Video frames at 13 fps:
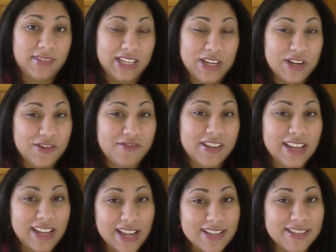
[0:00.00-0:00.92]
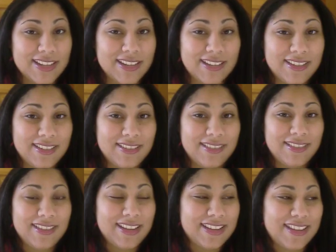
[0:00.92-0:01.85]
You don't realize it.
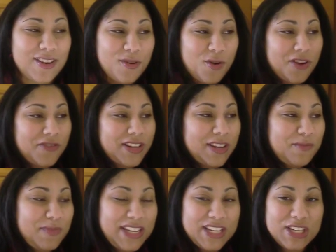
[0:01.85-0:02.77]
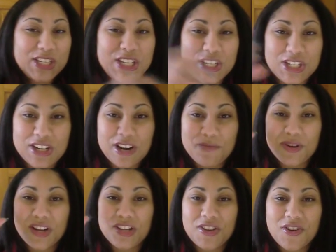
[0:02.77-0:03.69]
Their aura can be contingent
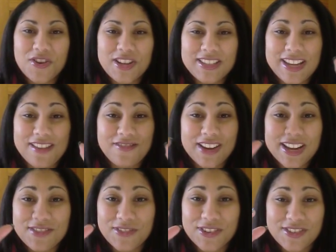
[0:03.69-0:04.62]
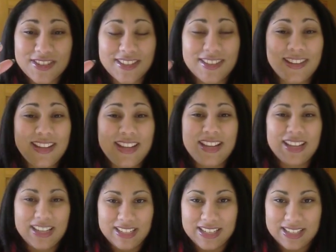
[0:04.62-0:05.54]
upon yours and vice versa.
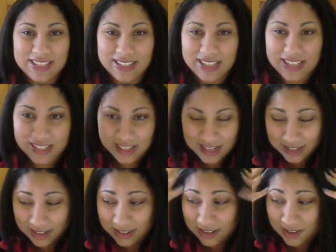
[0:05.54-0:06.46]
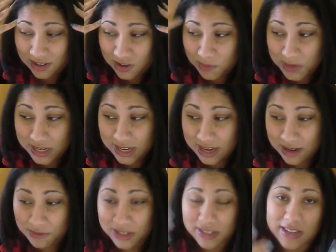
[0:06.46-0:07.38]
And you're sitting here like, oh my
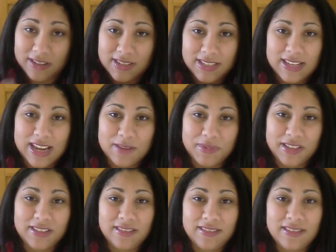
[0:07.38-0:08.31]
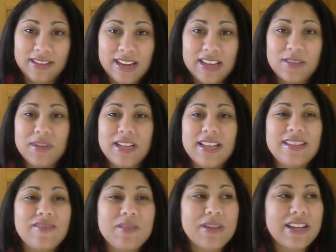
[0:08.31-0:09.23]
God, what the hell just happened? It's because
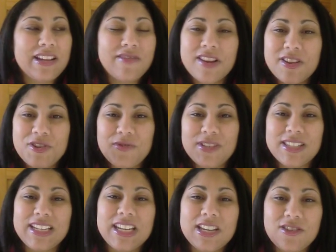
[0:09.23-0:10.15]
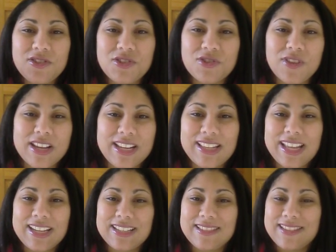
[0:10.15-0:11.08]
everybody around you is a killjoy. They're
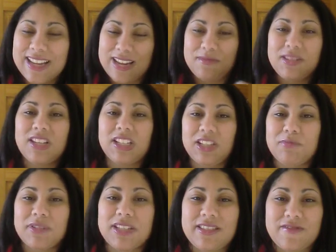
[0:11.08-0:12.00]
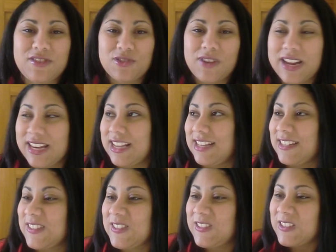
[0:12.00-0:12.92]
like a damn succubus of joy. They're going
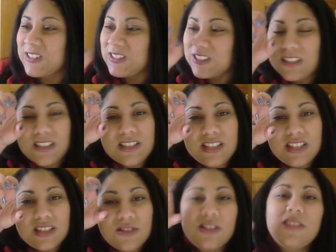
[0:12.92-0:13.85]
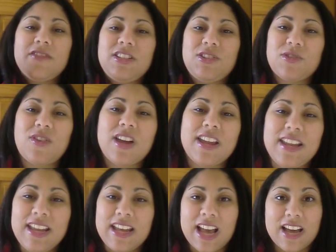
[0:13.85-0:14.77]
to suck all the joy
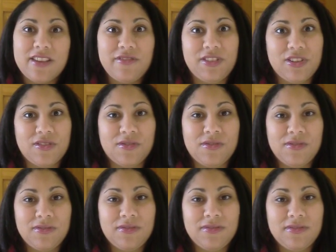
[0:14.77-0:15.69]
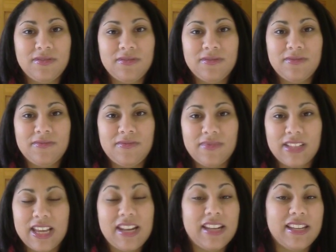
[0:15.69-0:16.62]
out of you
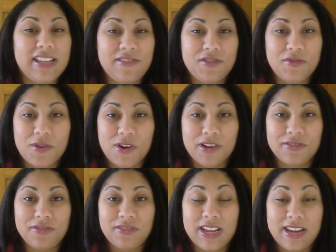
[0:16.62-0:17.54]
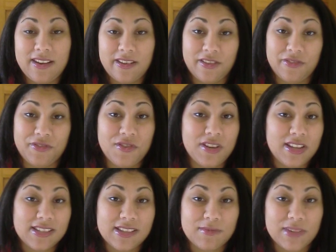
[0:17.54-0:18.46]
and then leave you off. And then if you
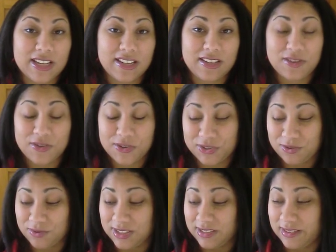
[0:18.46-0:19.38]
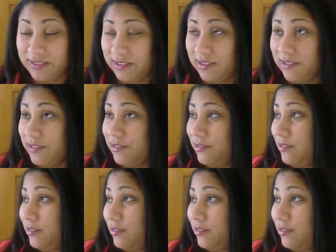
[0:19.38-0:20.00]
need somebody to talk to, it's just like, oh